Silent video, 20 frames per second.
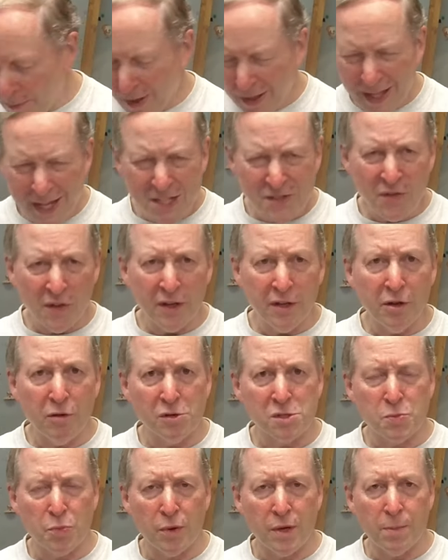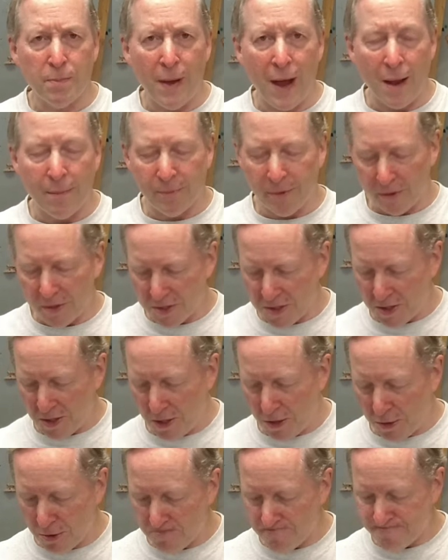My last video was pretty popular,
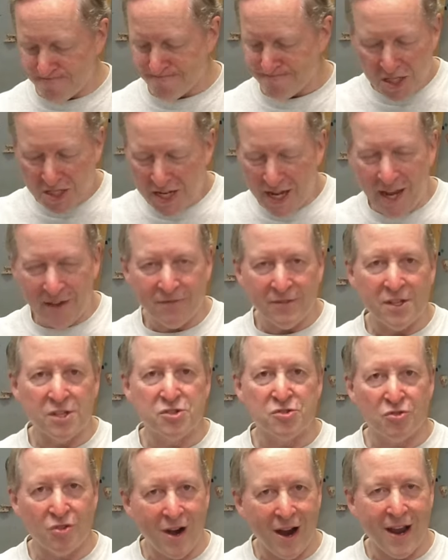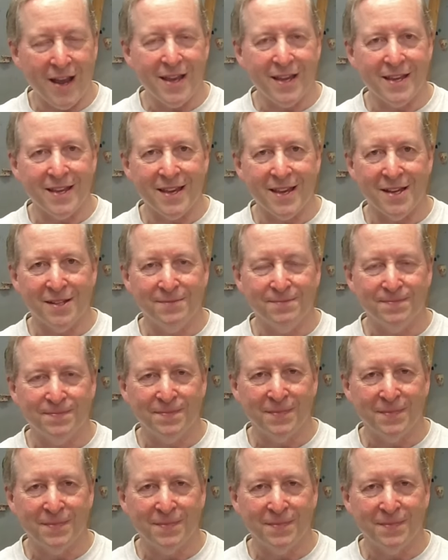so just have to try again.